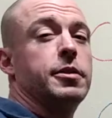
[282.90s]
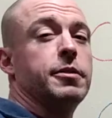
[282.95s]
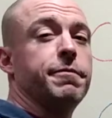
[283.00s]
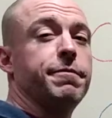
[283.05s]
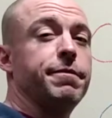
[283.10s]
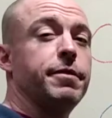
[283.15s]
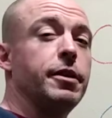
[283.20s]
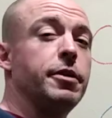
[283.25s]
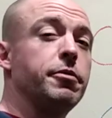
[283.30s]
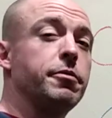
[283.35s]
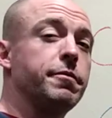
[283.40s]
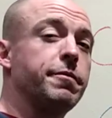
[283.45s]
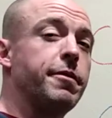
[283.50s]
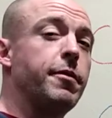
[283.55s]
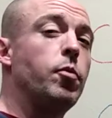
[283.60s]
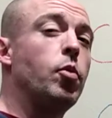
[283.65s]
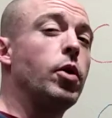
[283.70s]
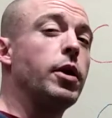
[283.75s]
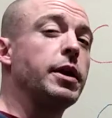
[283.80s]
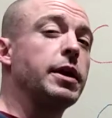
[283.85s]
to float
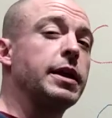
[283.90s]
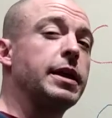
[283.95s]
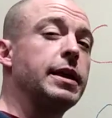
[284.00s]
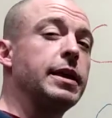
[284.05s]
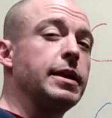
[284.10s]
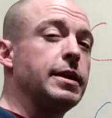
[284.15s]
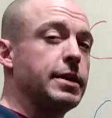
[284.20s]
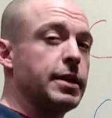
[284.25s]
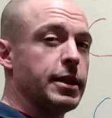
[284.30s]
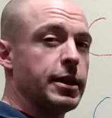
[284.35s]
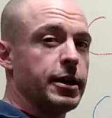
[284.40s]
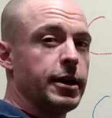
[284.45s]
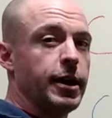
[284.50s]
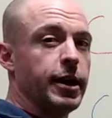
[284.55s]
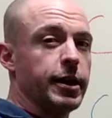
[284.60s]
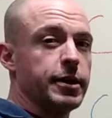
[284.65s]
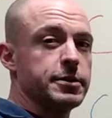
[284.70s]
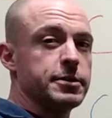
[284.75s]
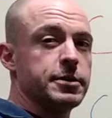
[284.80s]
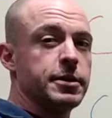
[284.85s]
from one key to the
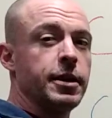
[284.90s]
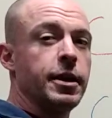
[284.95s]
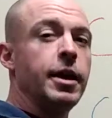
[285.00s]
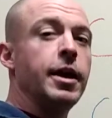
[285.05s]
next